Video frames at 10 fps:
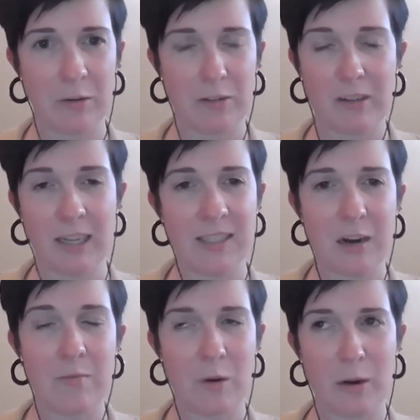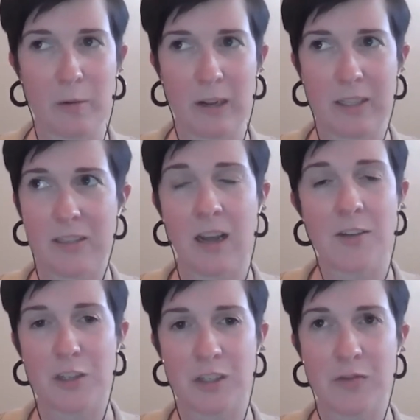We realized how important it was, not
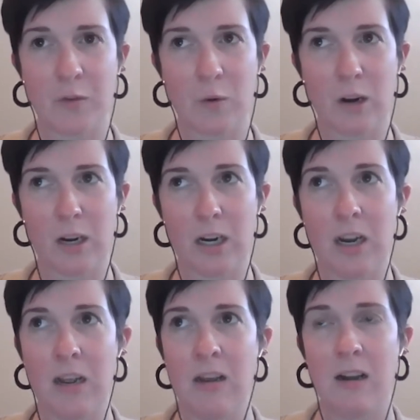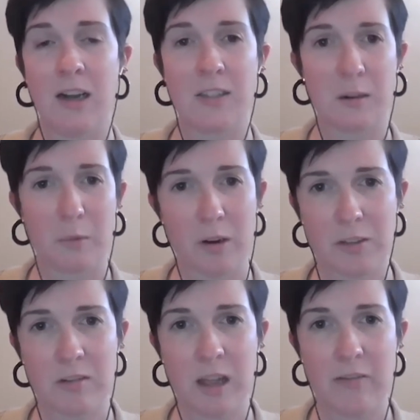just for us on
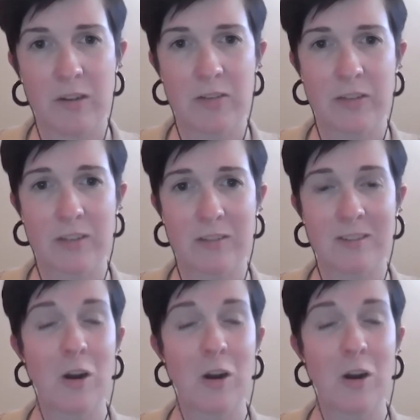personal levels,